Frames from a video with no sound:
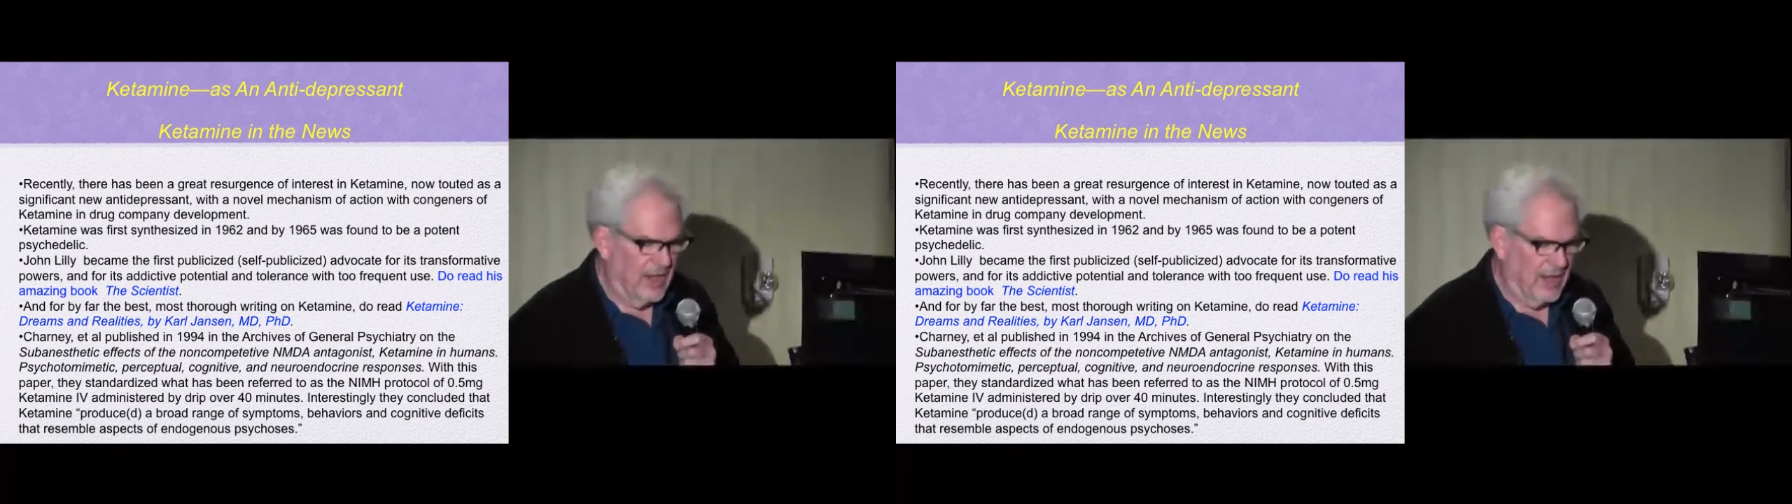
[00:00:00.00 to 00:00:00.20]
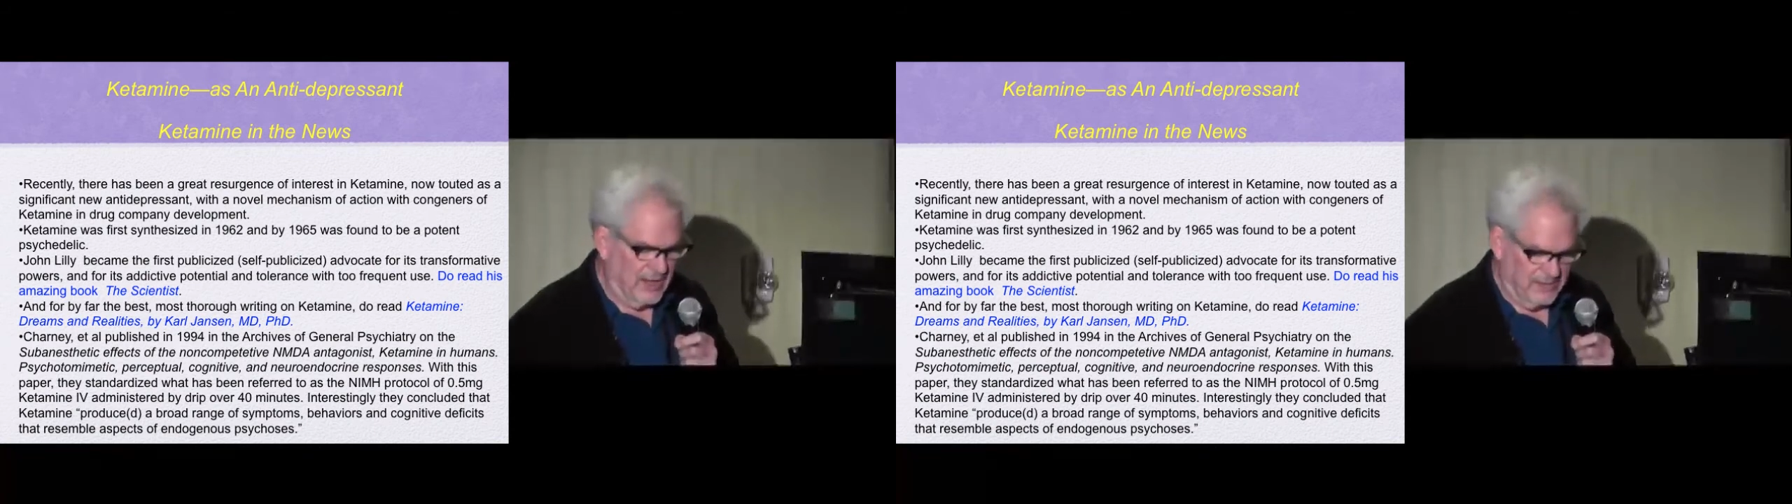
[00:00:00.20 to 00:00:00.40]

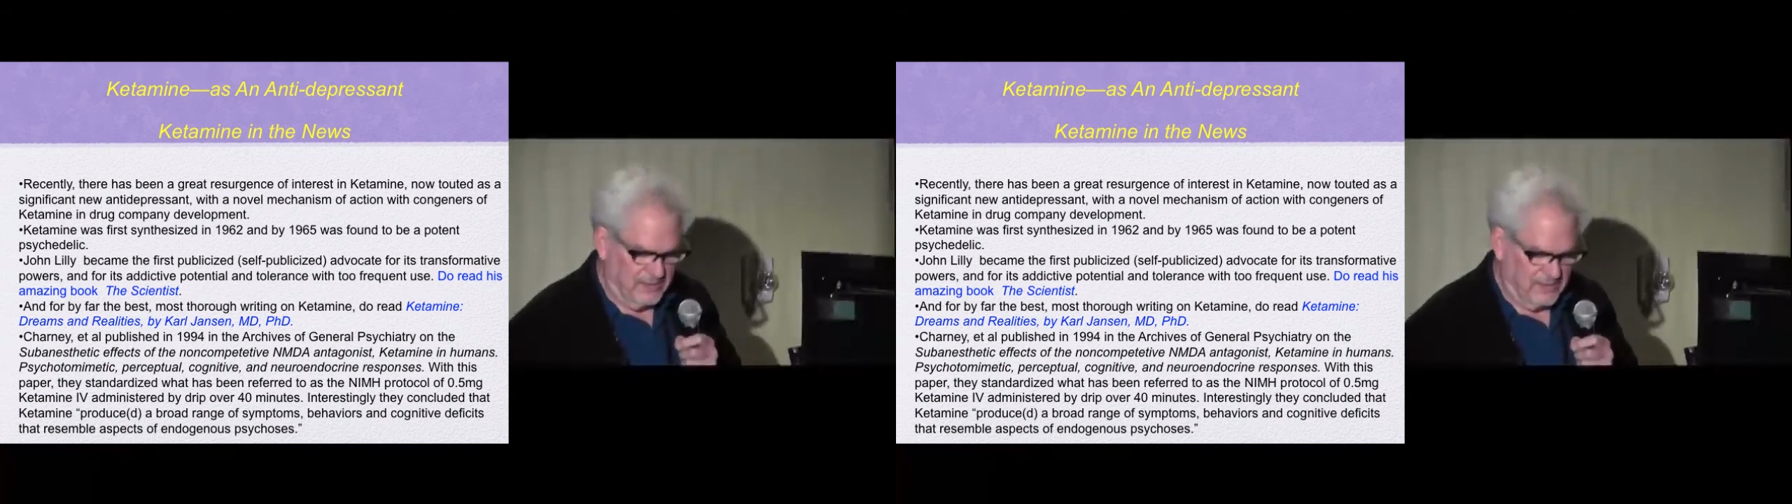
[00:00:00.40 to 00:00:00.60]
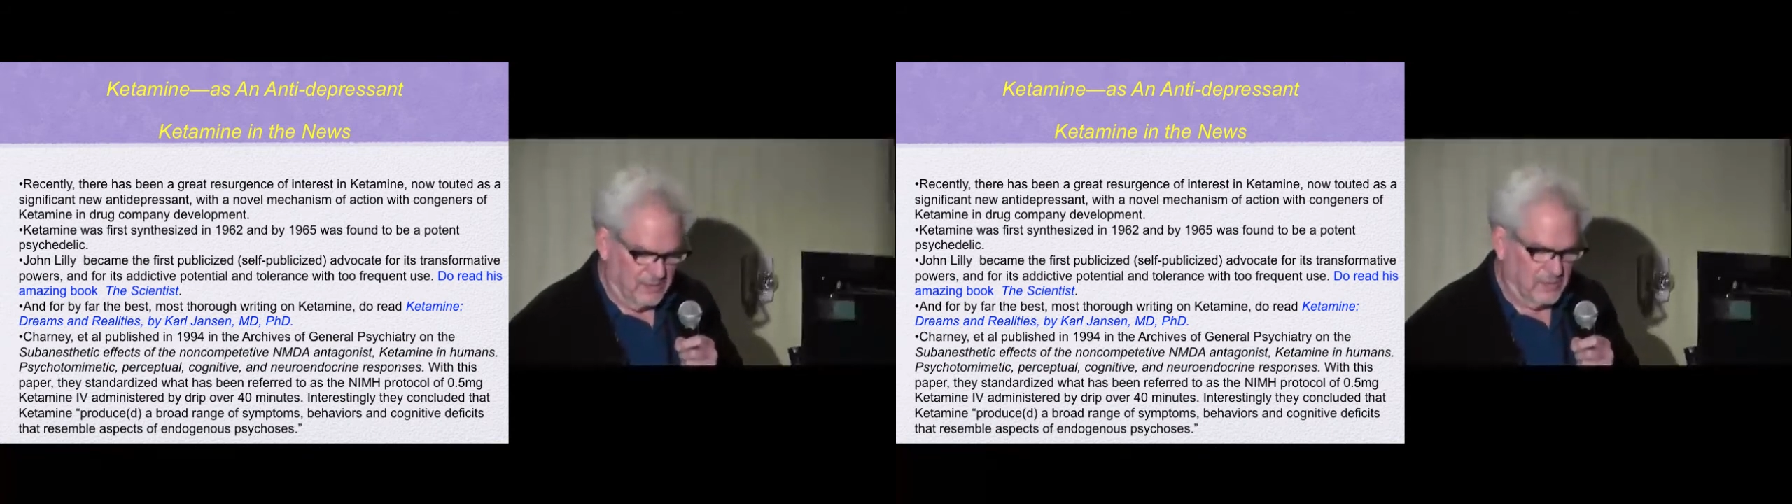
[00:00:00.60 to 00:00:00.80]

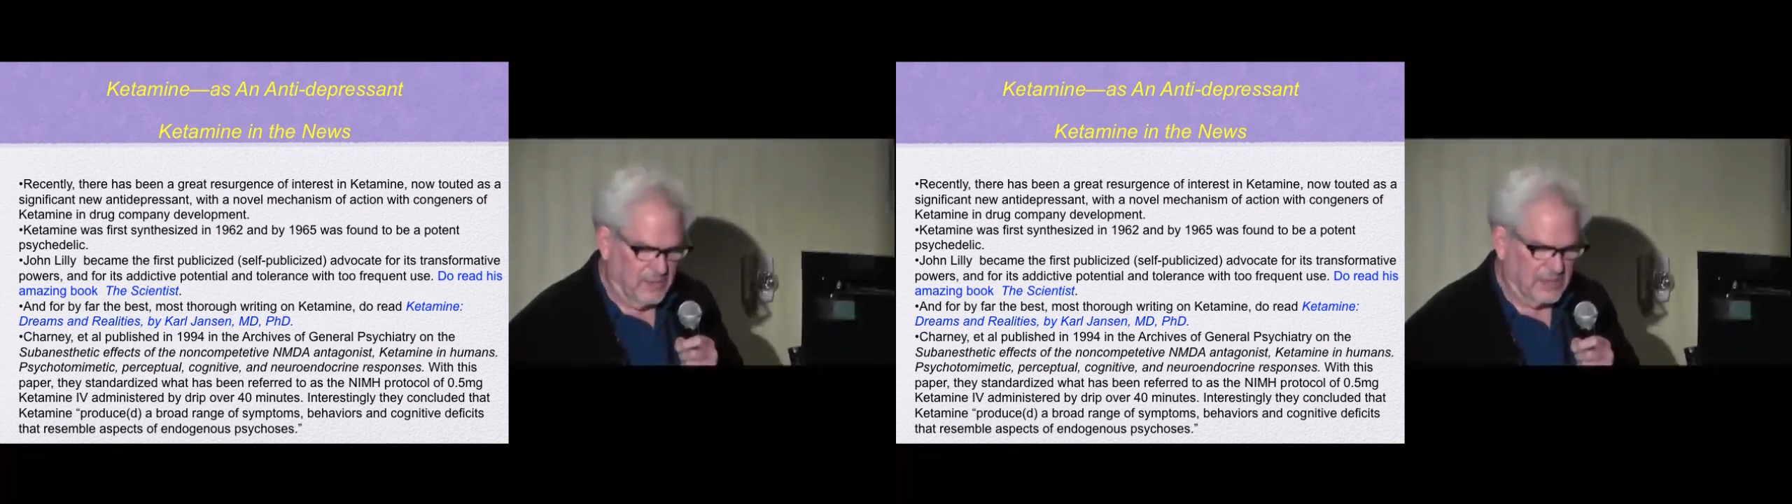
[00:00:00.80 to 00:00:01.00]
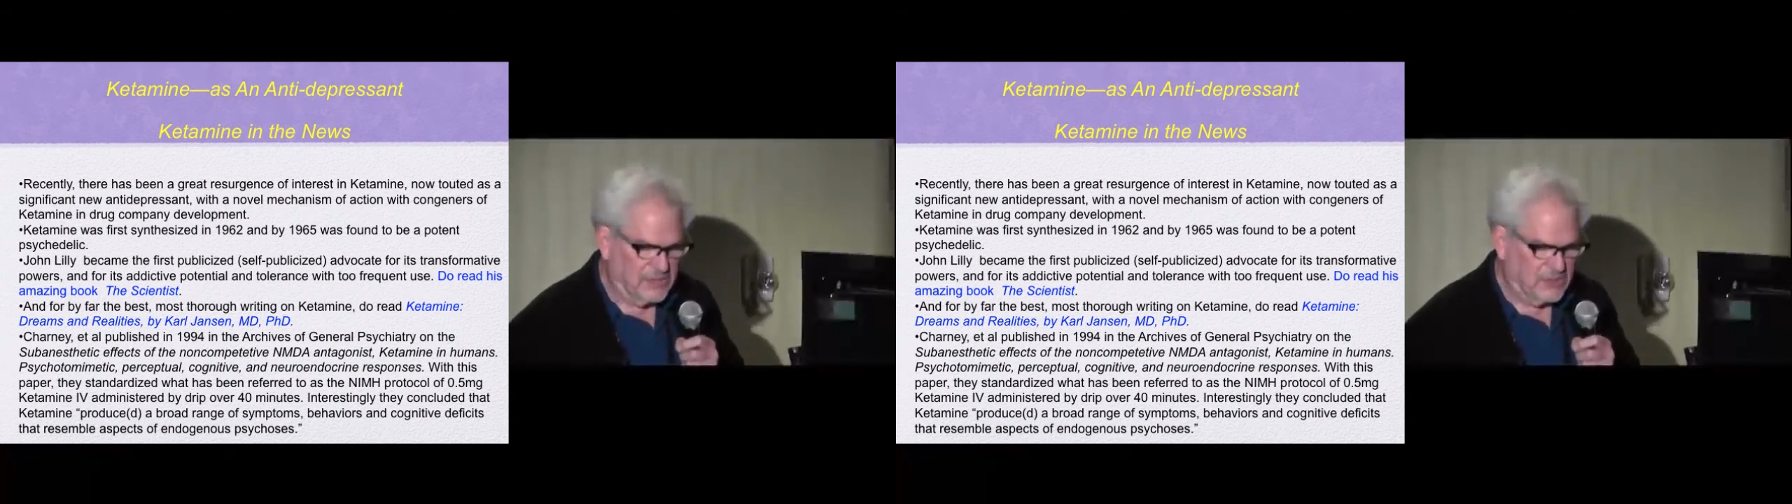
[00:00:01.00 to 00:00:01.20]
And
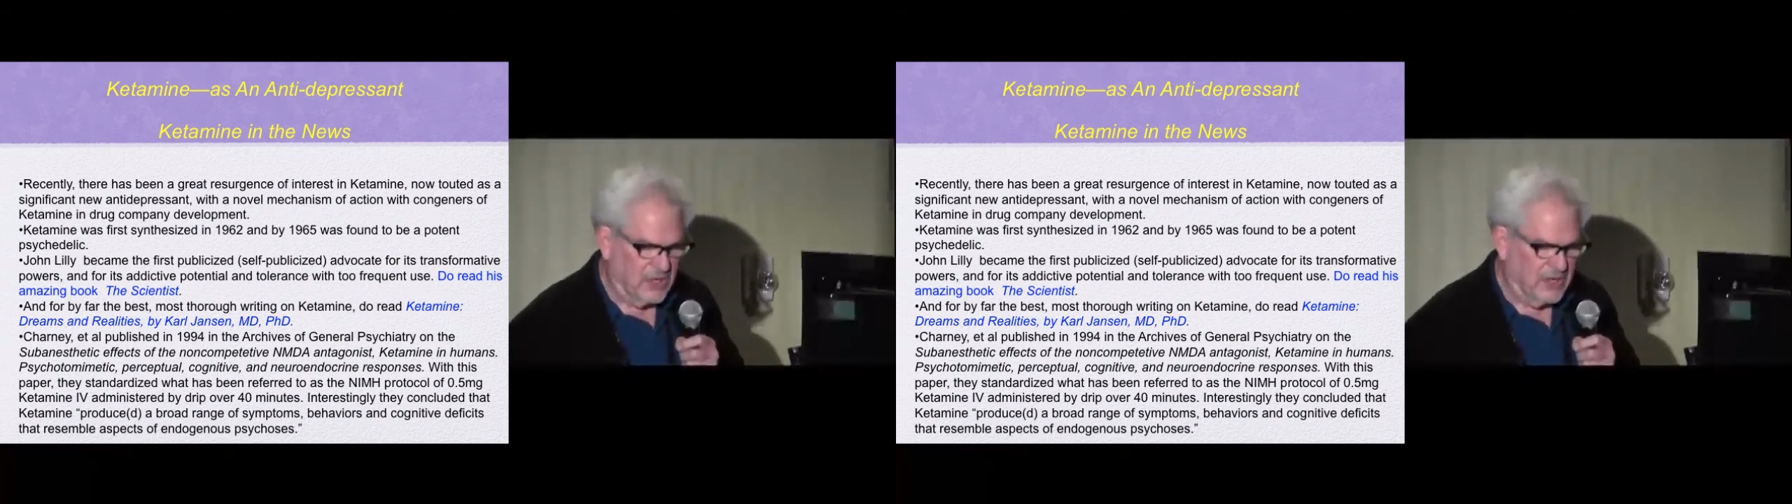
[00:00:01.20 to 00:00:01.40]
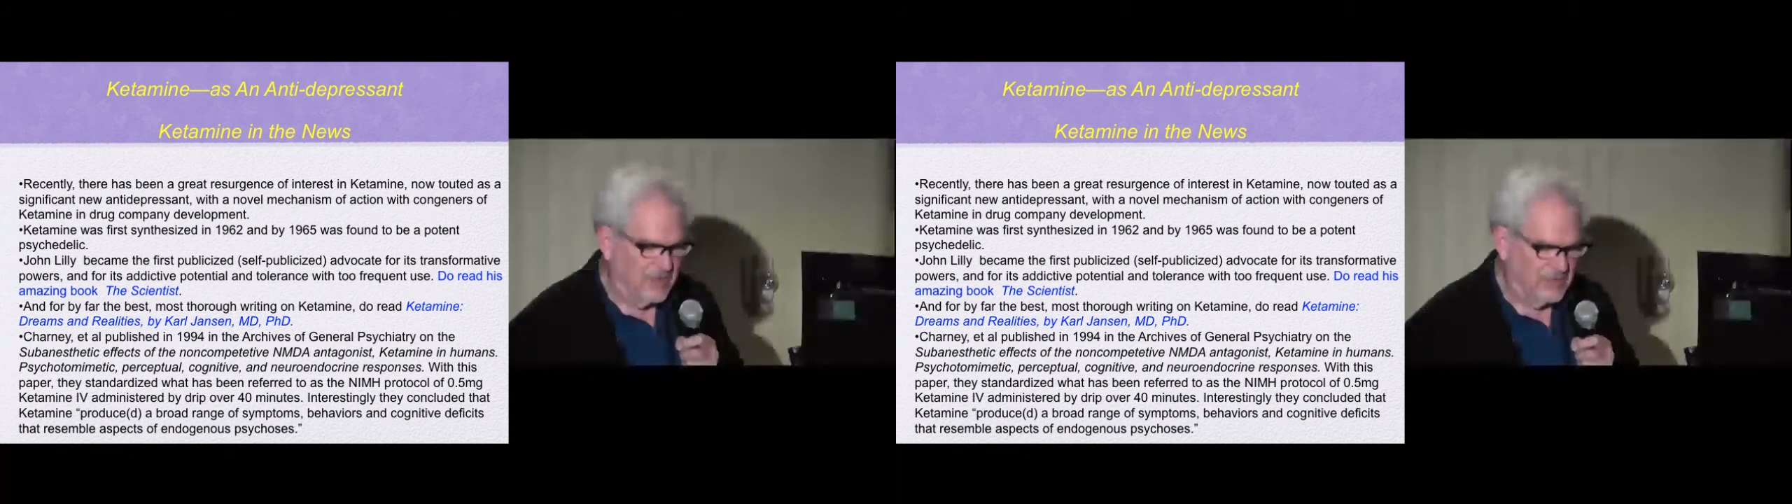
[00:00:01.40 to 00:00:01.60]
what
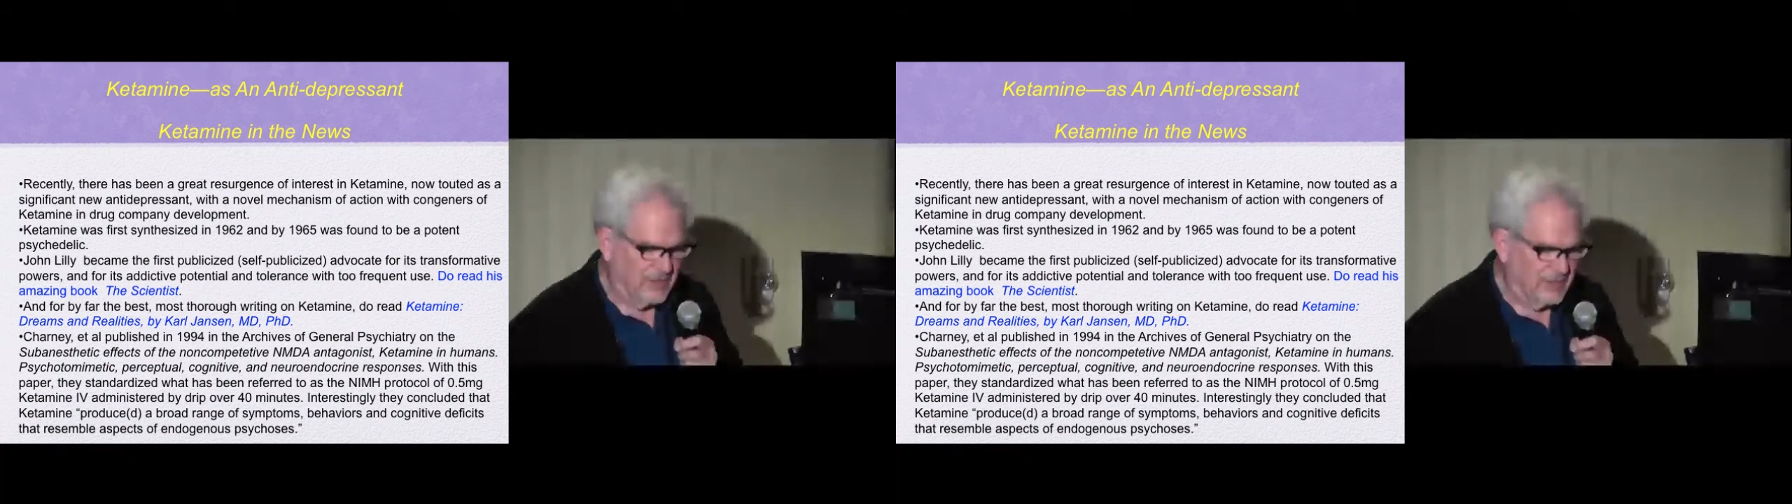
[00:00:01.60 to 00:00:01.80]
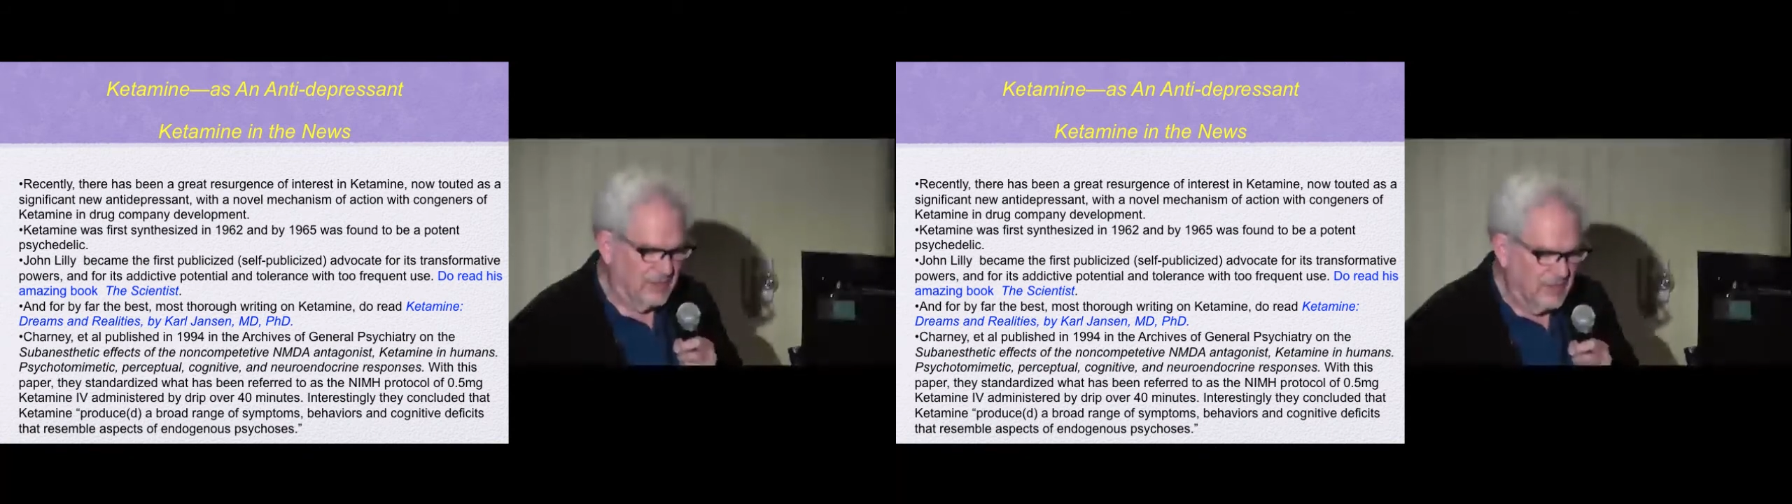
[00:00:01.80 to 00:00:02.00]
Charney
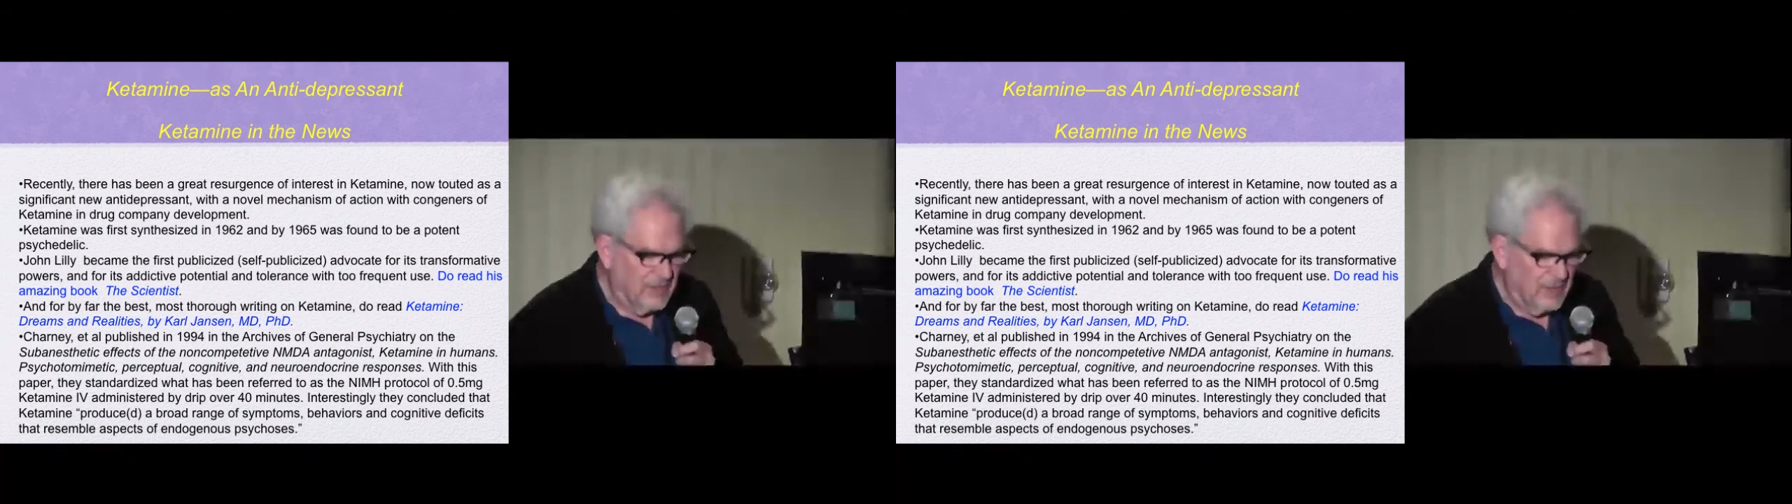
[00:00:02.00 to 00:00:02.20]
did